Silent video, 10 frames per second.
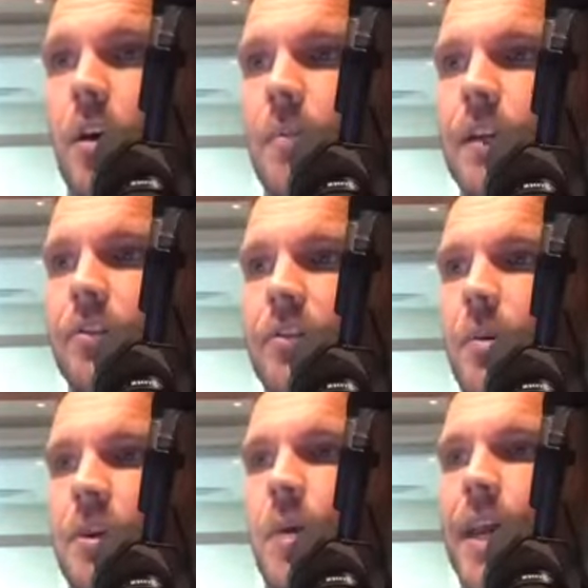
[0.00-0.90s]
That's
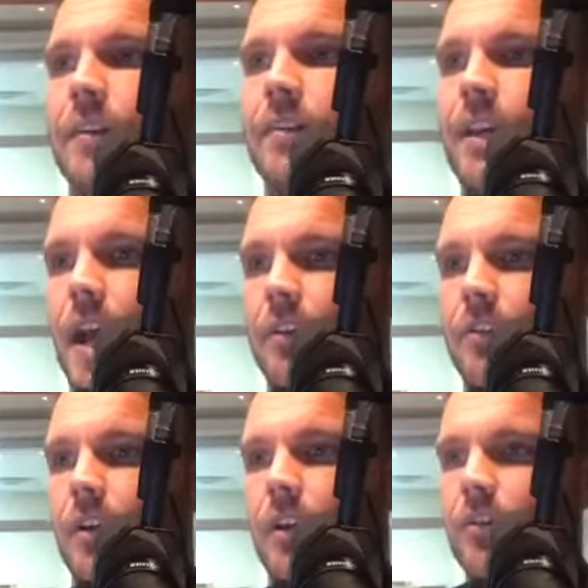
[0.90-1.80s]

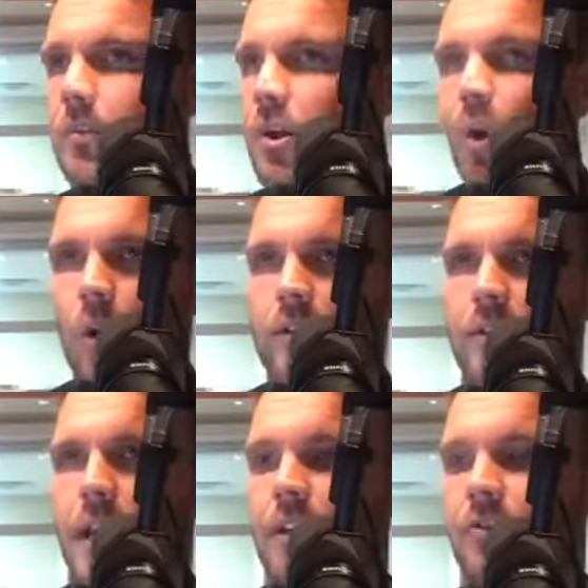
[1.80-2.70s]

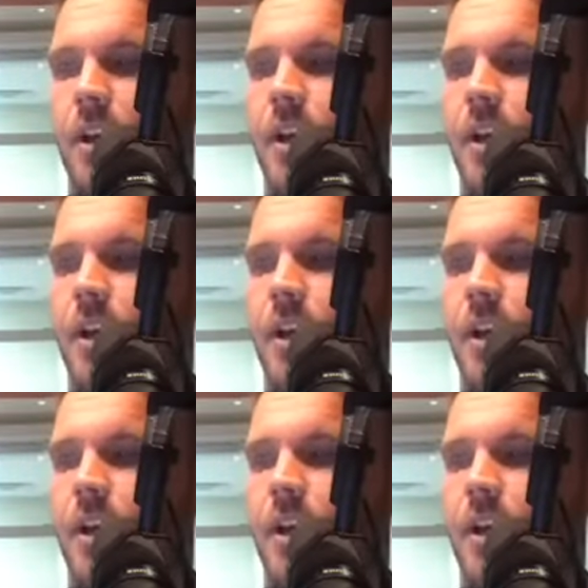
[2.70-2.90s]
WADSWORTH.